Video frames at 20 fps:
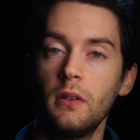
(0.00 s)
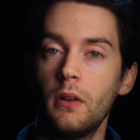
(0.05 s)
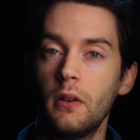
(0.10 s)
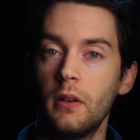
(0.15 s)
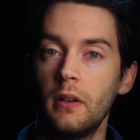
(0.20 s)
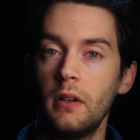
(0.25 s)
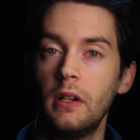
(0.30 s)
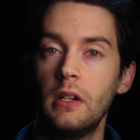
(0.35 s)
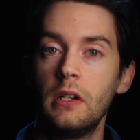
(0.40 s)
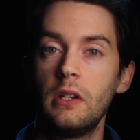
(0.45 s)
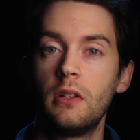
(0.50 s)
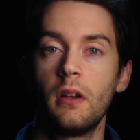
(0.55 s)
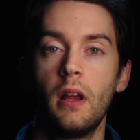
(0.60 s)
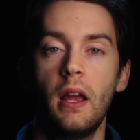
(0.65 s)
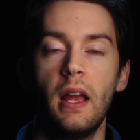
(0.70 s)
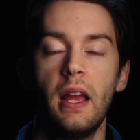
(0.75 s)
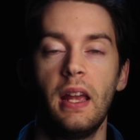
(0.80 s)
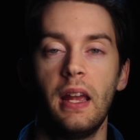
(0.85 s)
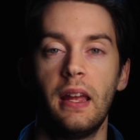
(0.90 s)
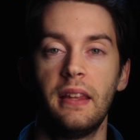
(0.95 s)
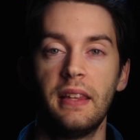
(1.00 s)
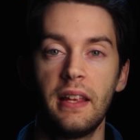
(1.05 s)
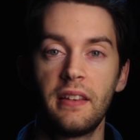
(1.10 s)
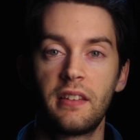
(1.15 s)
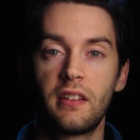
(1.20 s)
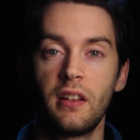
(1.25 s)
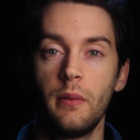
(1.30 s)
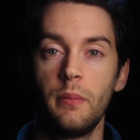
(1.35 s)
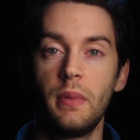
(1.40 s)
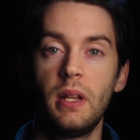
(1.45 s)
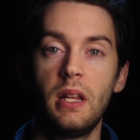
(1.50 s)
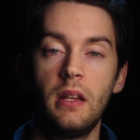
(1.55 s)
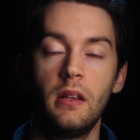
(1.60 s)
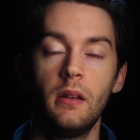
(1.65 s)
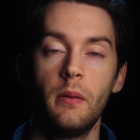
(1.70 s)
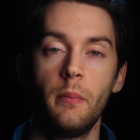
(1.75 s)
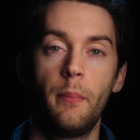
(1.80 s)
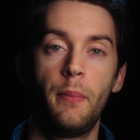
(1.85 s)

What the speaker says: orange, and that's gonna be